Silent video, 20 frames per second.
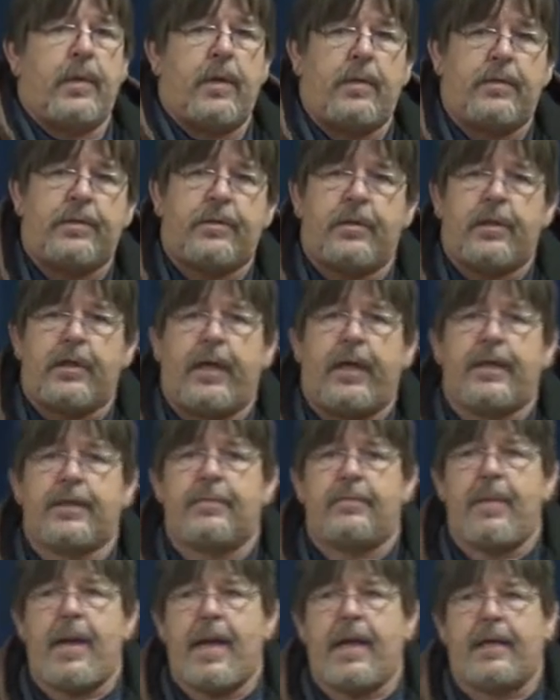I should ask
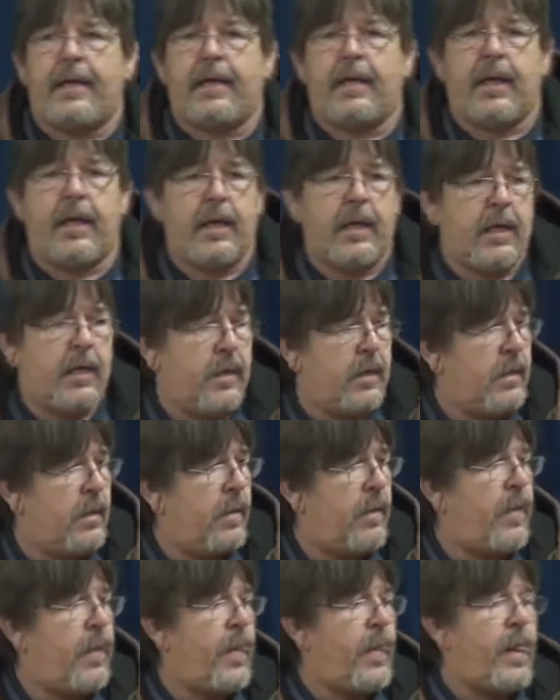Maddie. I know,
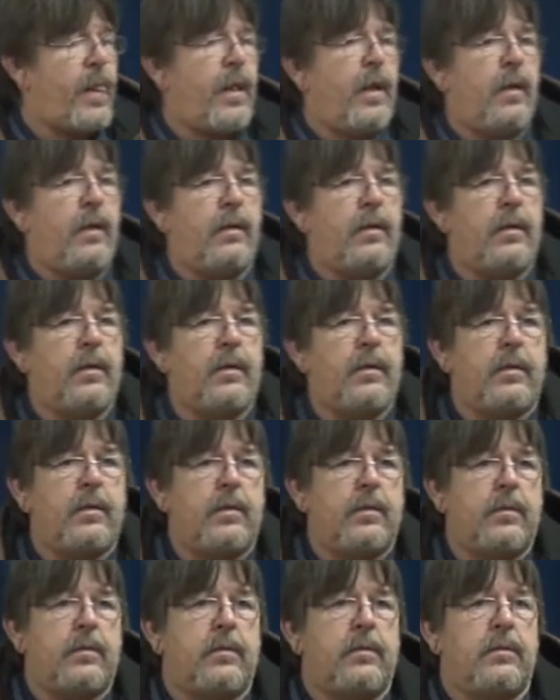he's probably ready.
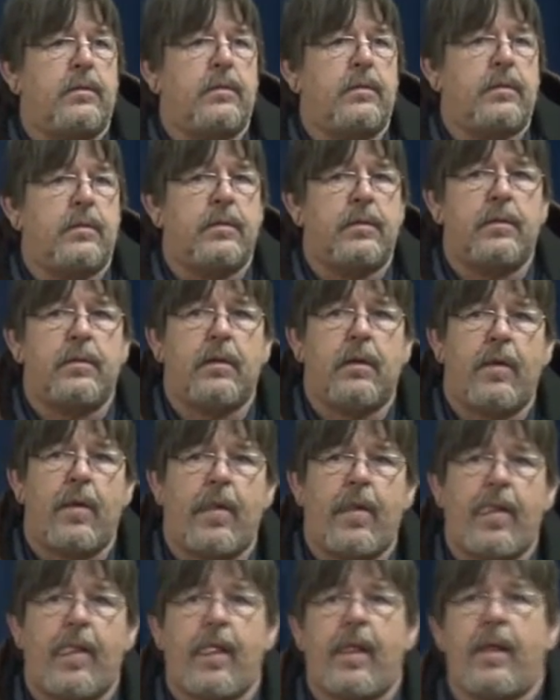
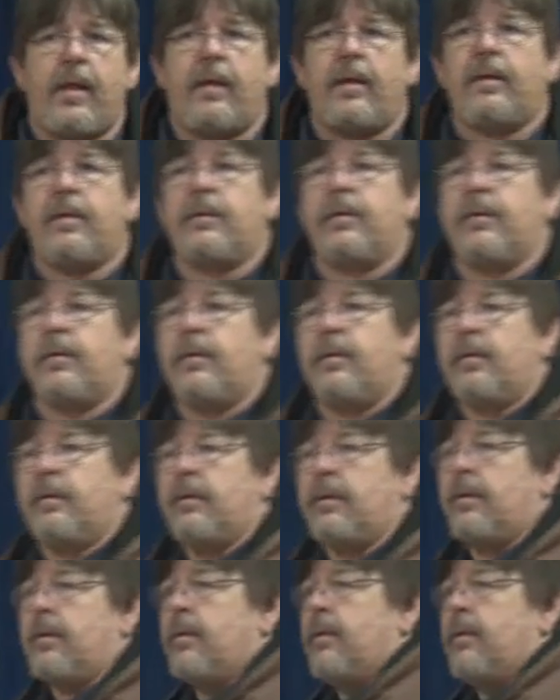There it is. Okay.